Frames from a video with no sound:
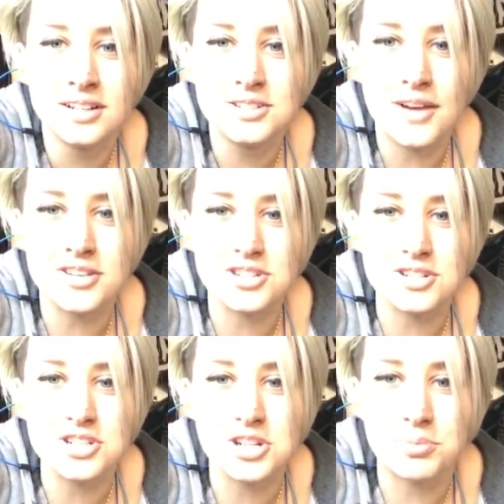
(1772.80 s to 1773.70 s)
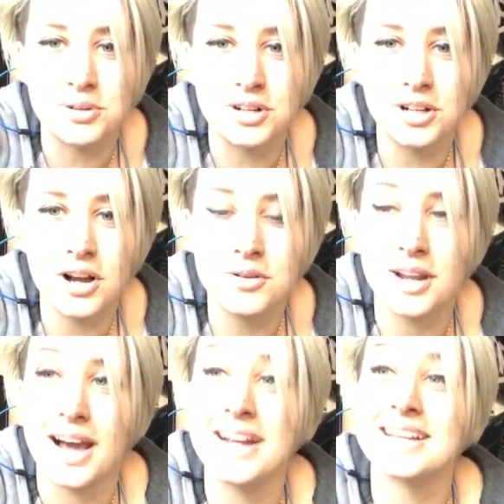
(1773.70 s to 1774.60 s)
You have a Street Triple
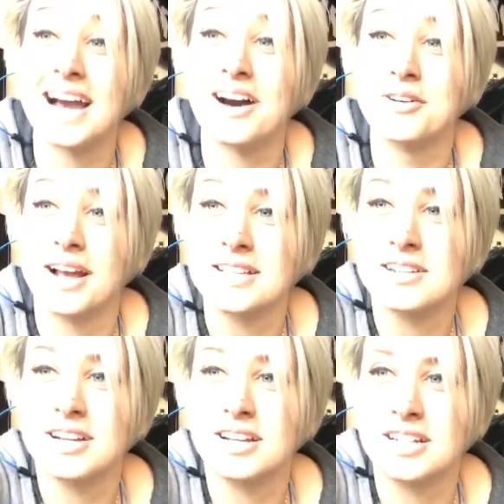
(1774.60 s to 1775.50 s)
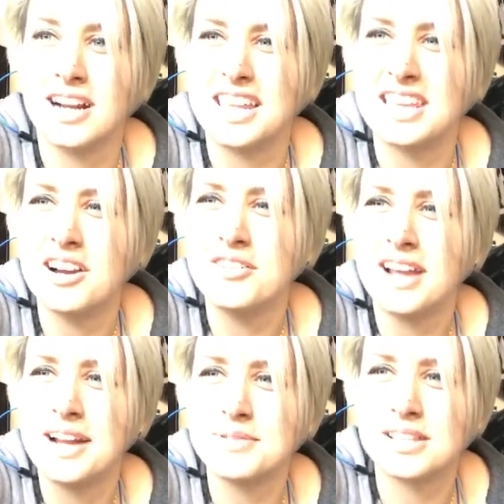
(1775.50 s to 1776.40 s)
09? Yeah, 09s are a good year. I think
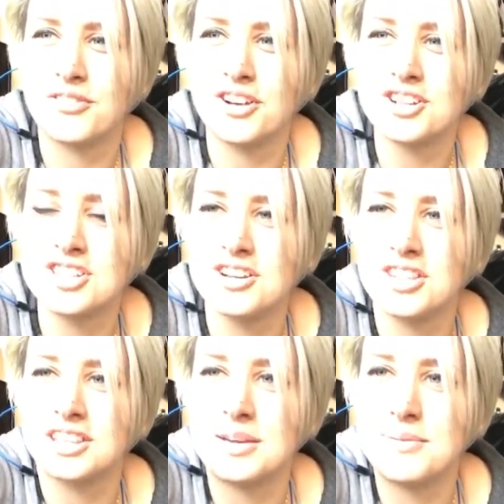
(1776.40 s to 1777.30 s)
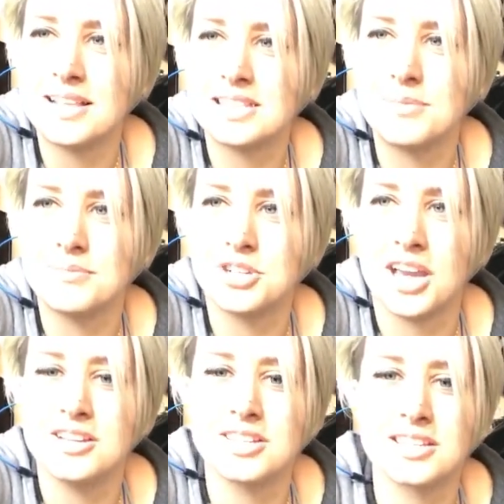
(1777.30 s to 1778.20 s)
09 was the first year that they made some
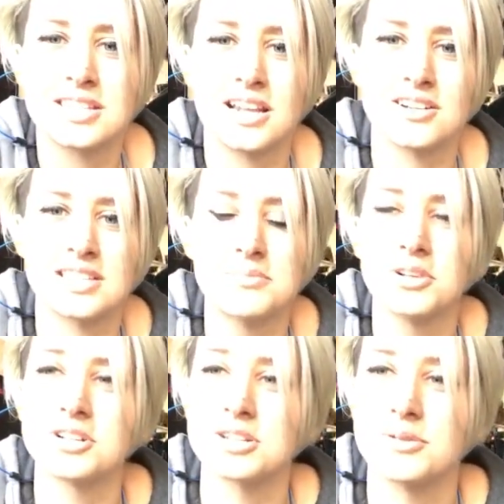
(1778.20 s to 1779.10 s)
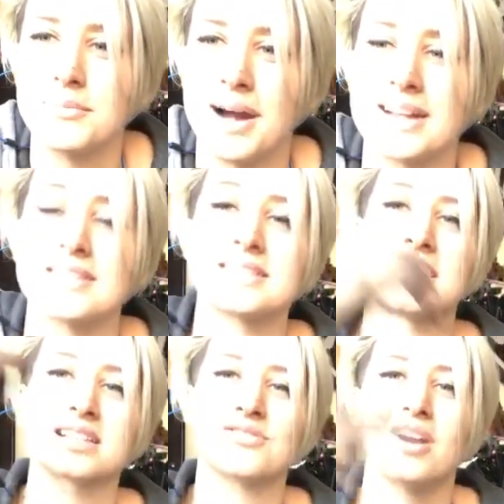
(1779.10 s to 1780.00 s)
changes that are similar to what mine is,
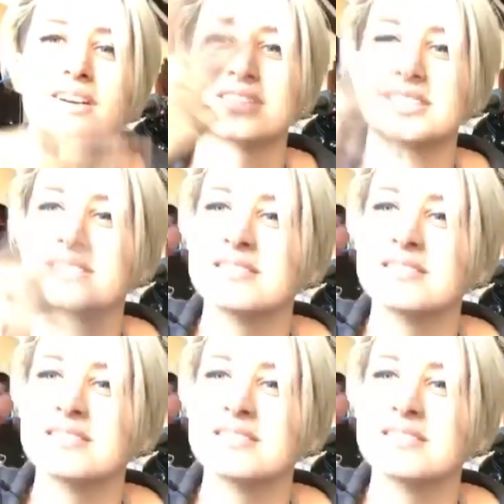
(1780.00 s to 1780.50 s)
like as far as